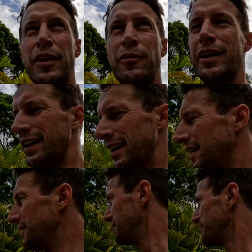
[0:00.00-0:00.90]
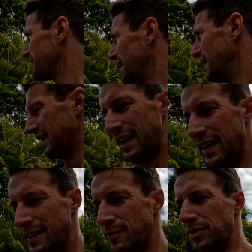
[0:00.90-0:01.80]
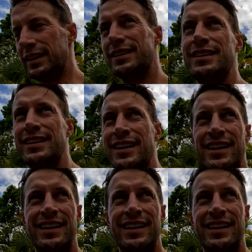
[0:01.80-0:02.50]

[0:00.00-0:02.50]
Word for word: By the way, Hannah pregnant,